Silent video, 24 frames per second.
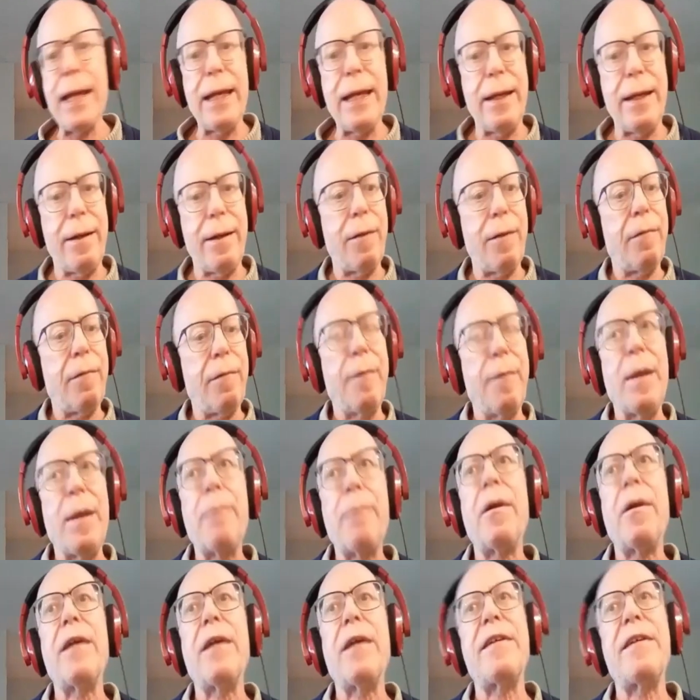here.
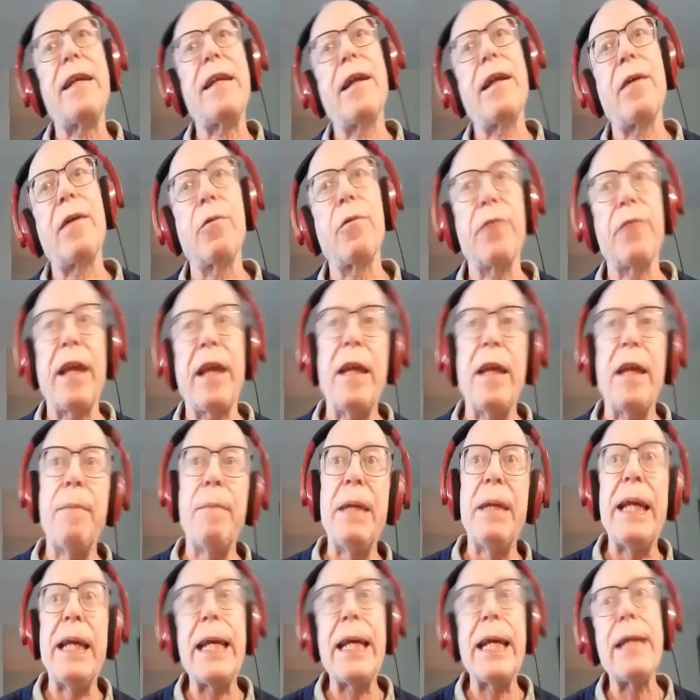Remember I said it goes A,
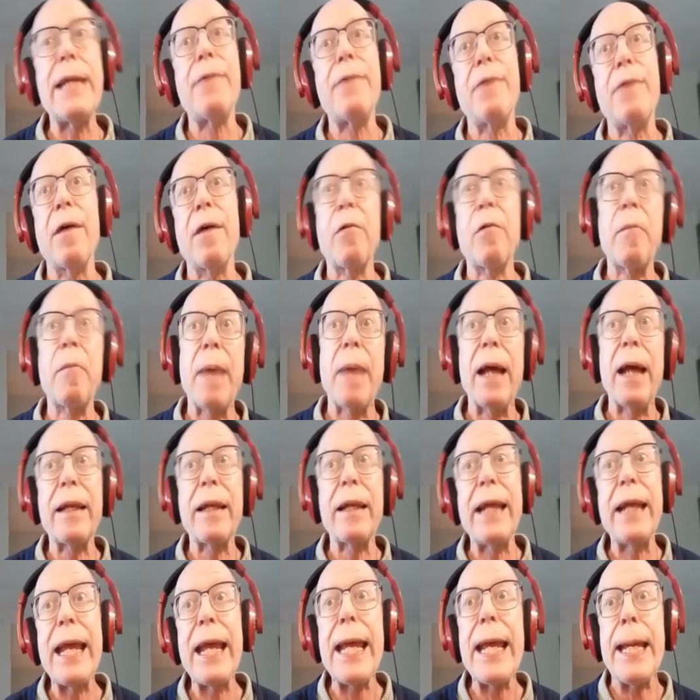B, A? Well, we're back
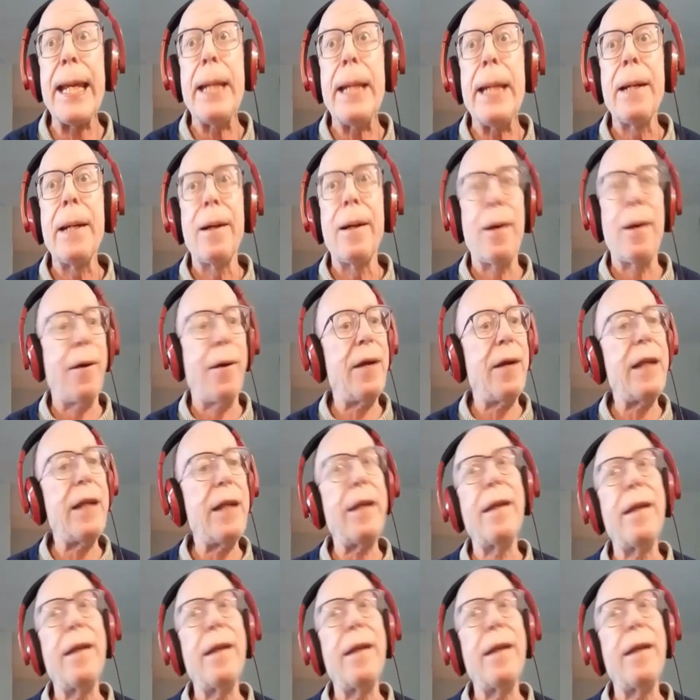to A. All right.